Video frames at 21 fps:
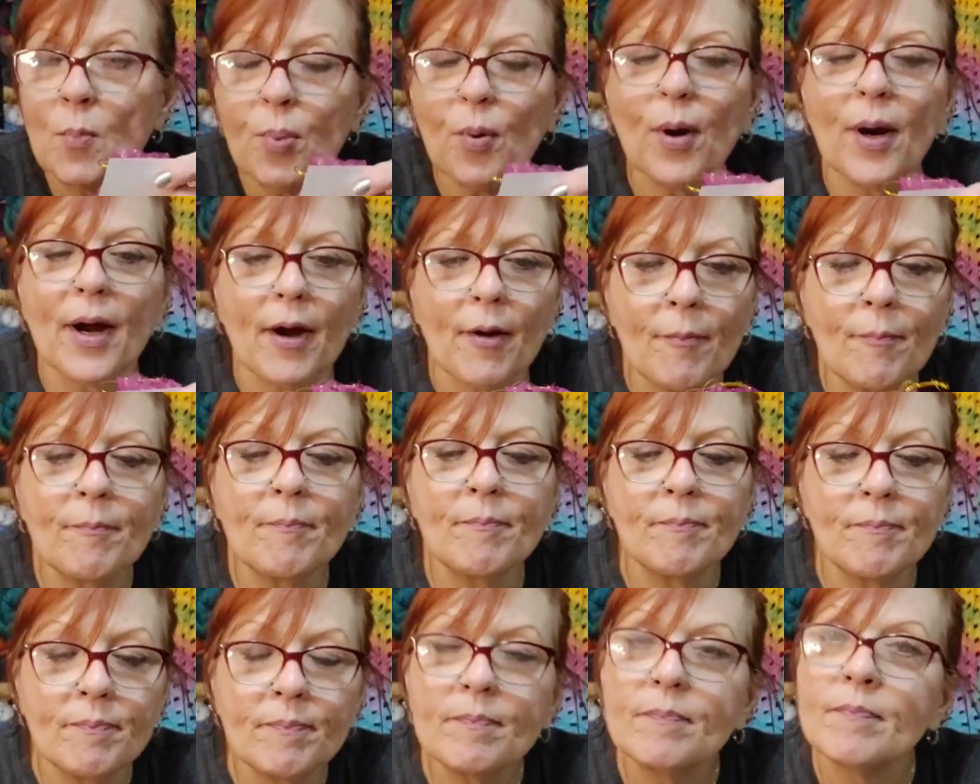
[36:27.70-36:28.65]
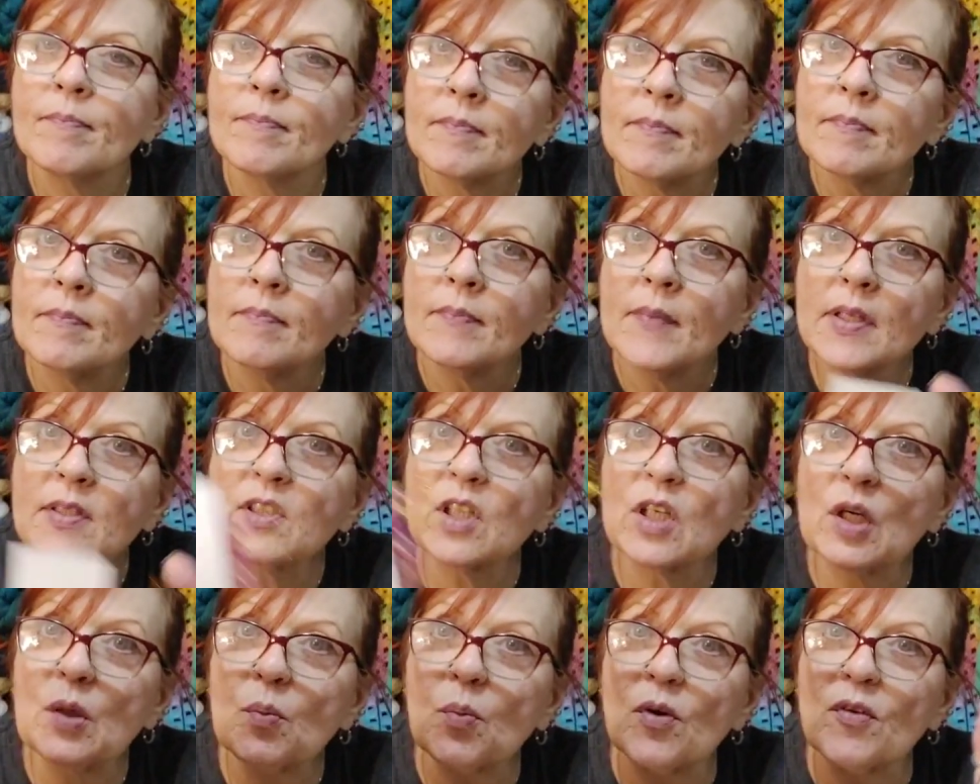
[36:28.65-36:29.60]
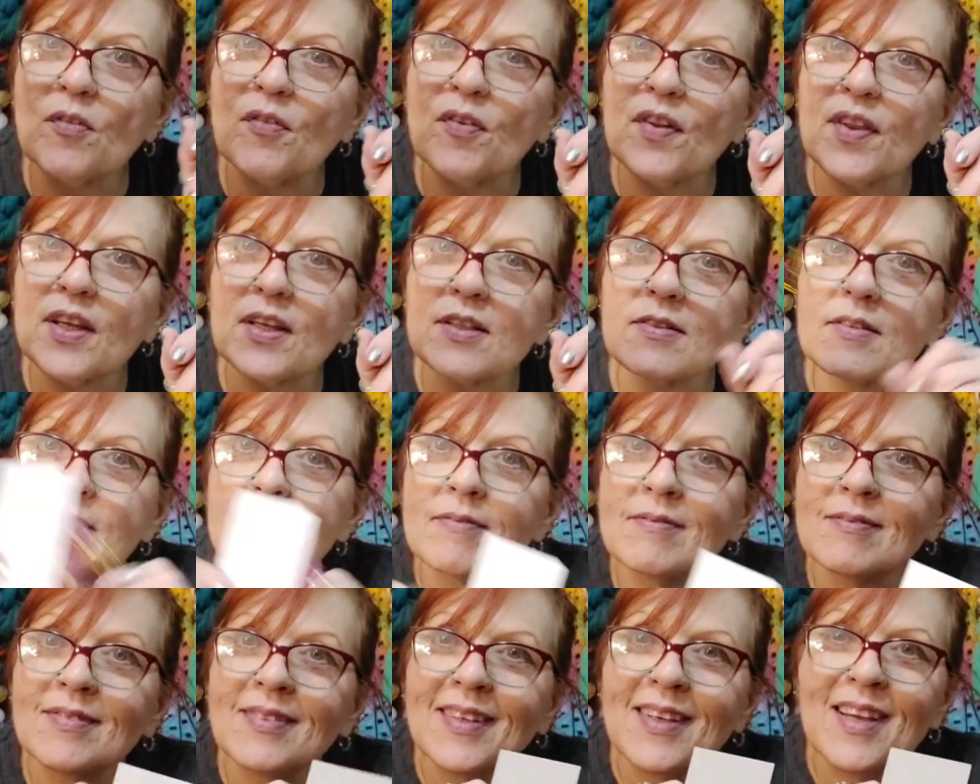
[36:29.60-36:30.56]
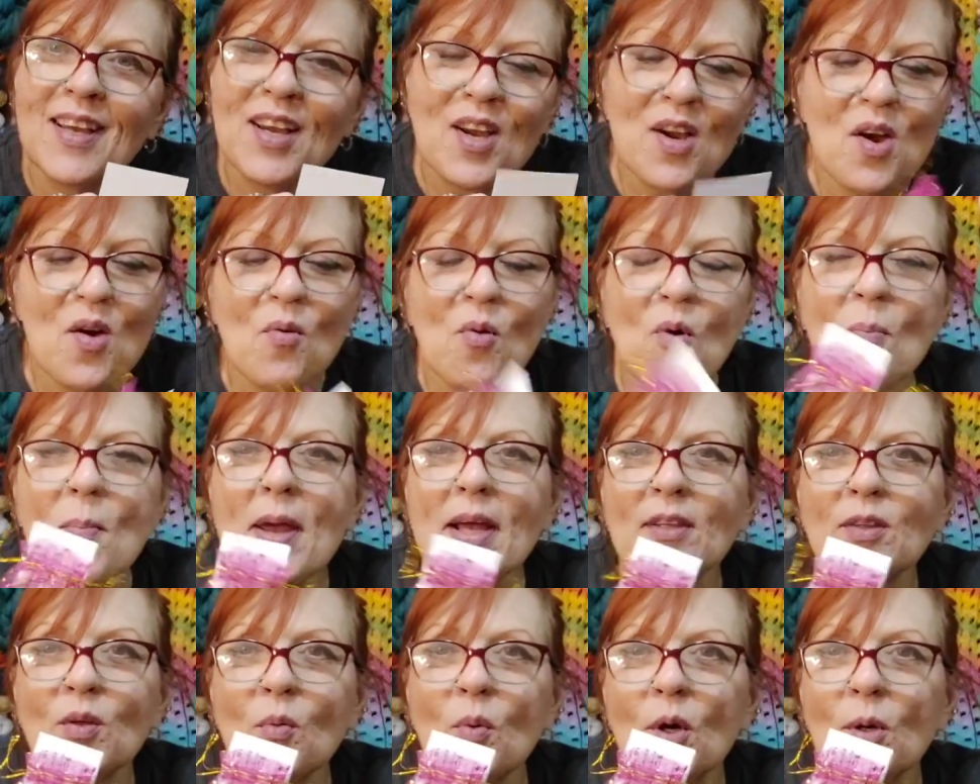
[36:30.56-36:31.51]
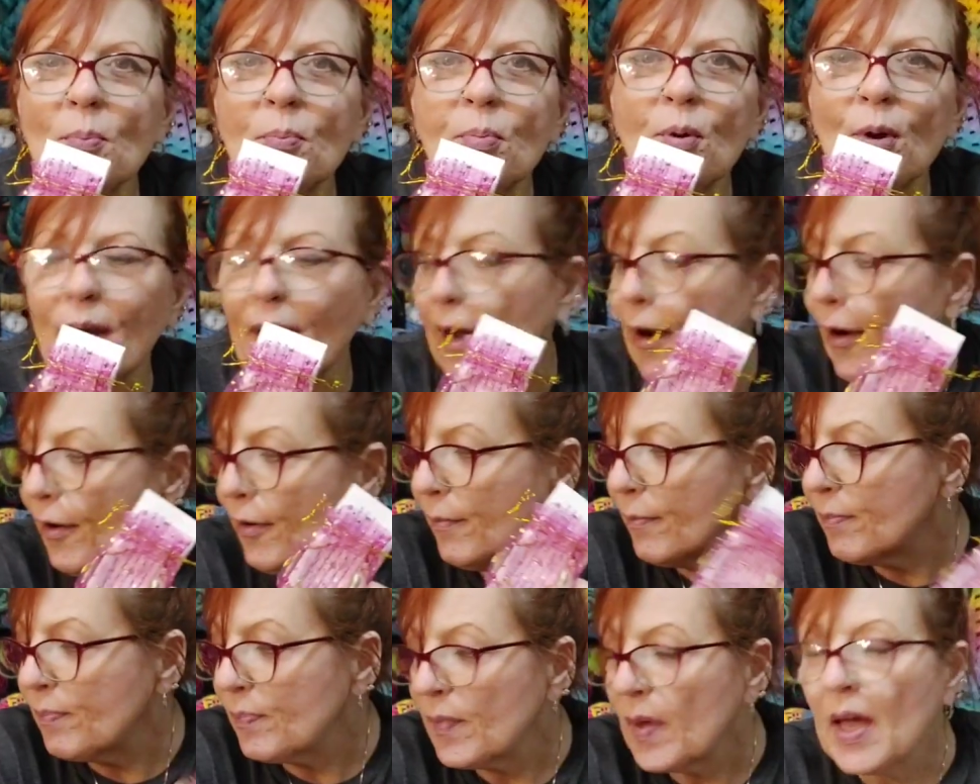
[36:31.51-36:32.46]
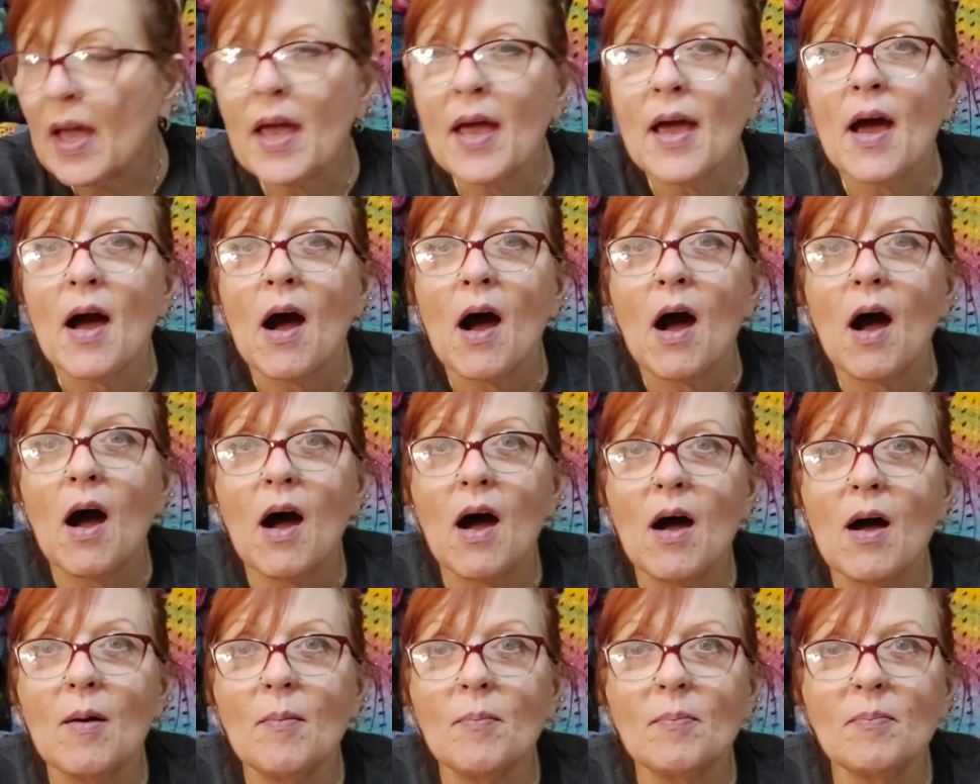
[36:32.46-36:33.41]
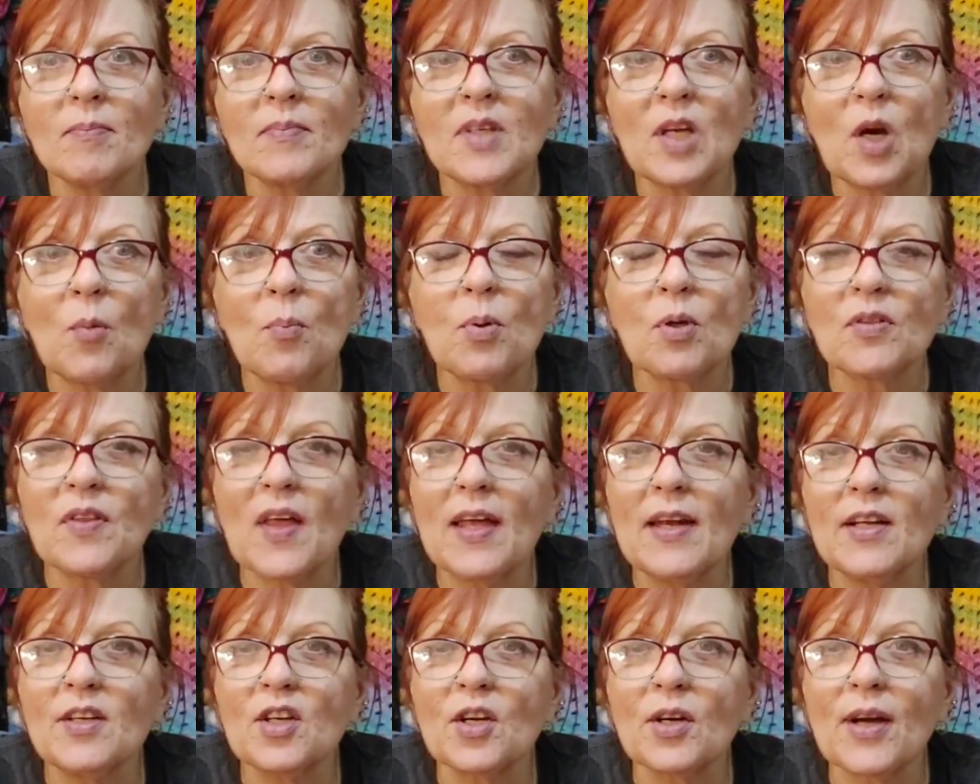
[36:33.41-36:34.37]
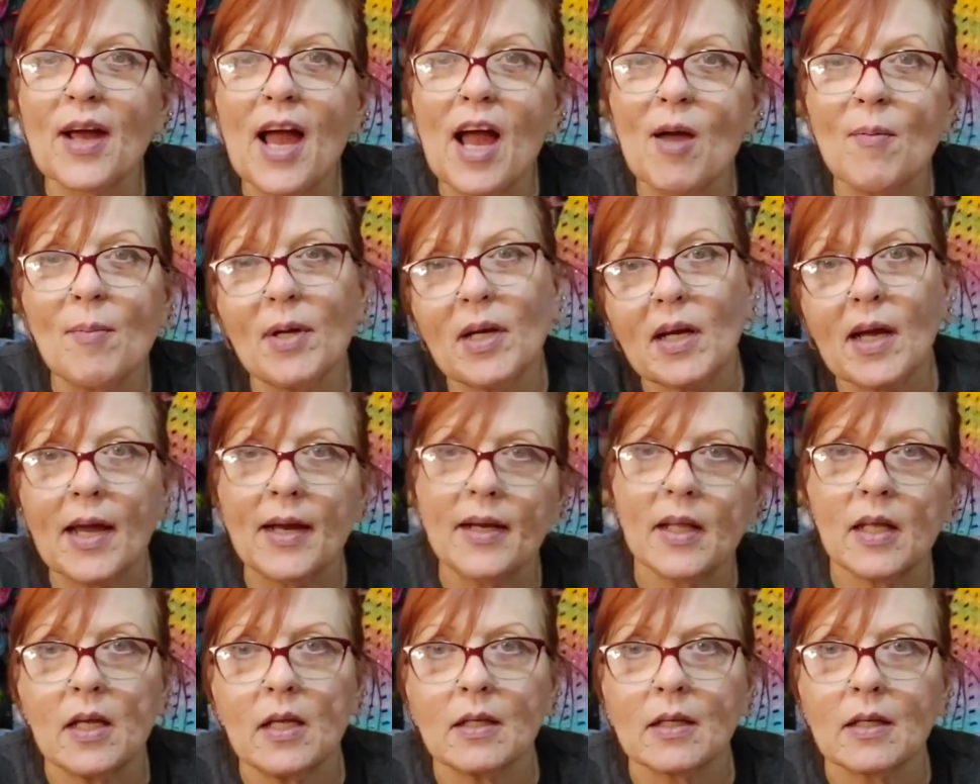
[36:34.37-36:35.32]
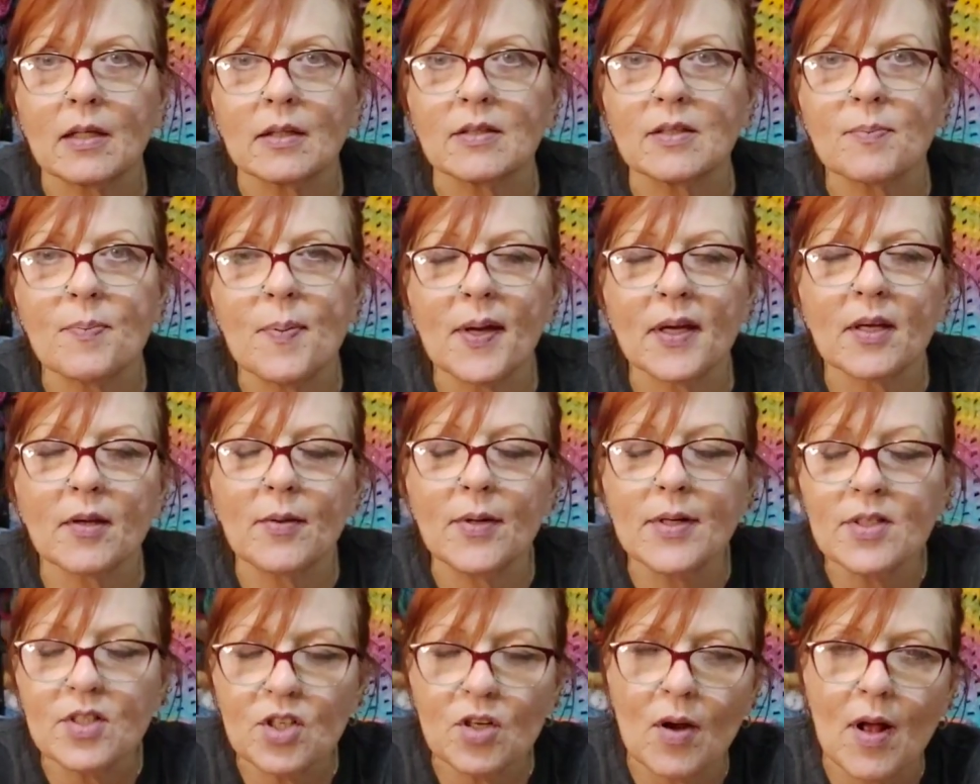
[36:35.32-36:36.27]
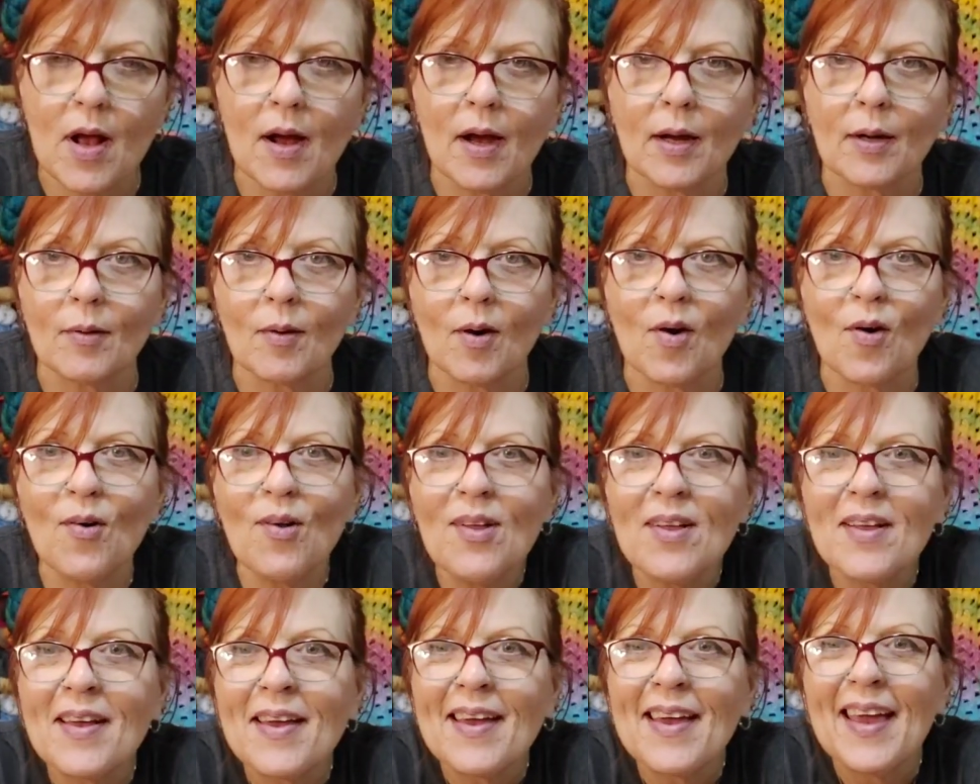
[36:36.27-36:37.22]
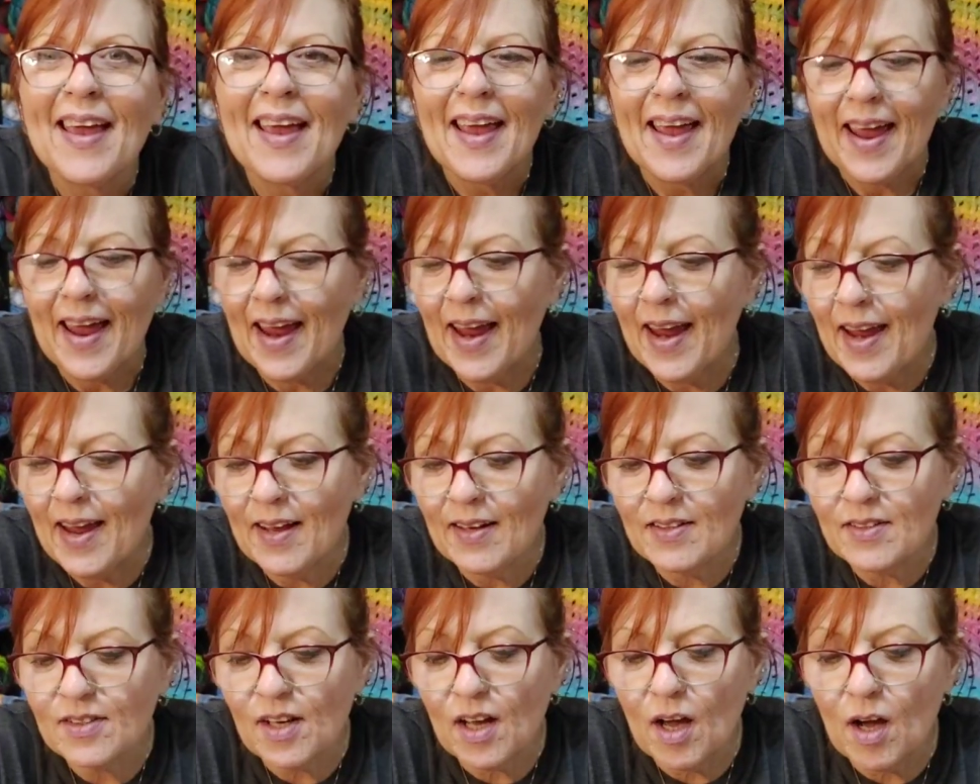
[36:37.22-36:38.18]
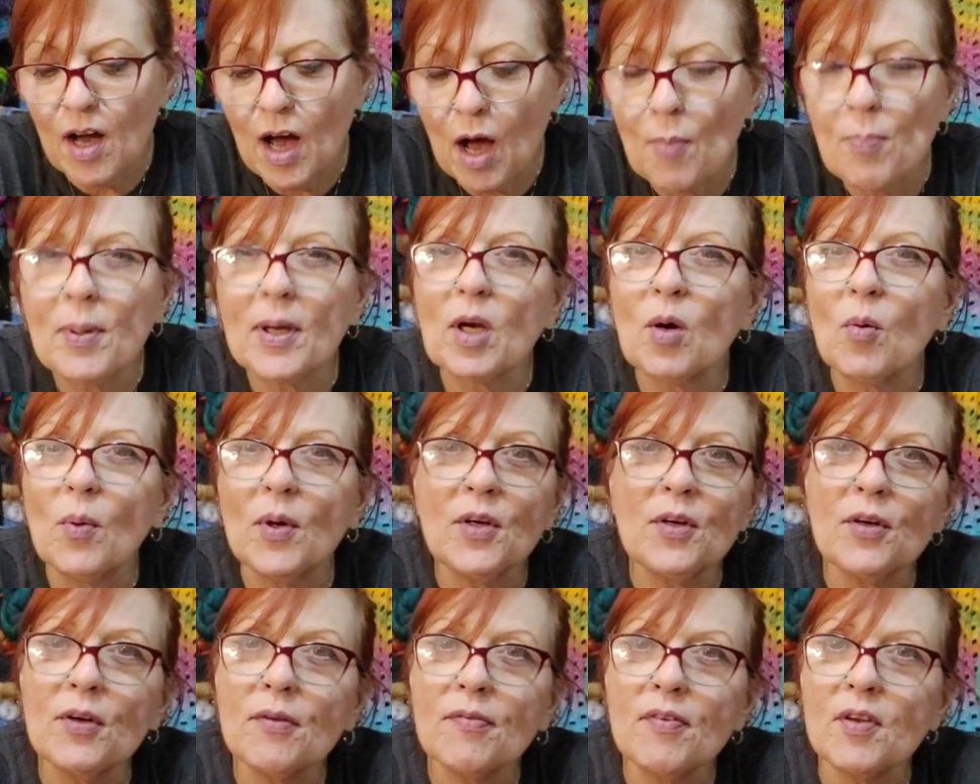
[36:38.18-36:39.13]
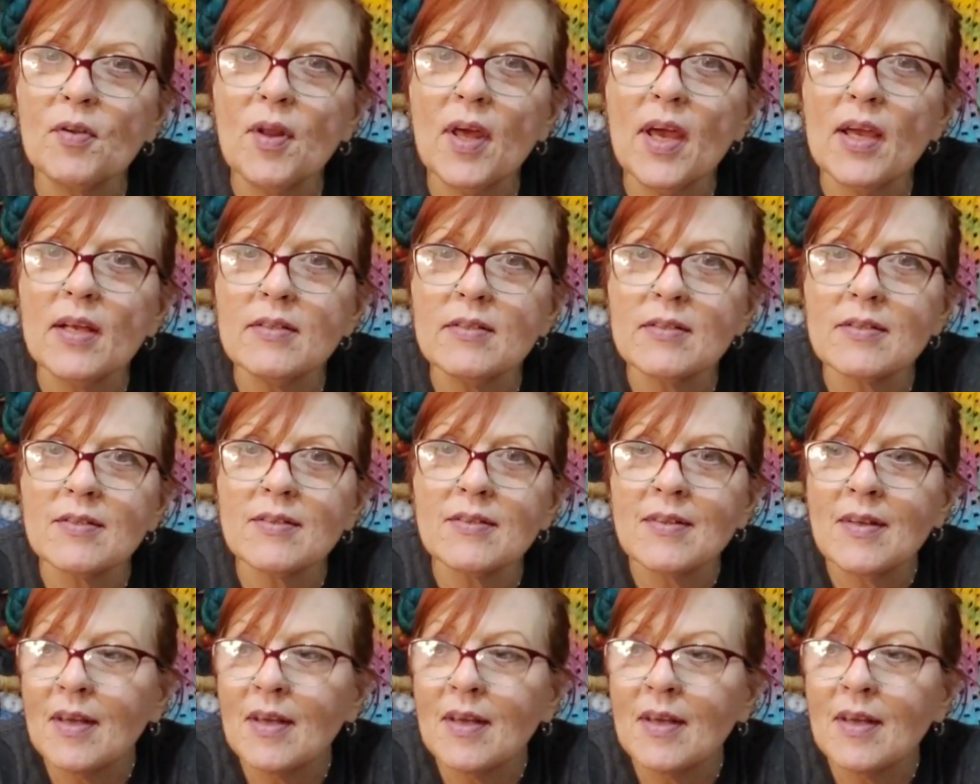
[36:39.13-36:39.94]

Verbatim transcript: Prayer. That's a good word for this. We'll make the word prayer. Um, you know, put that in your comment, kind of inconspicuous. You know how I roll. And uh, I'll pick a winner in a few days.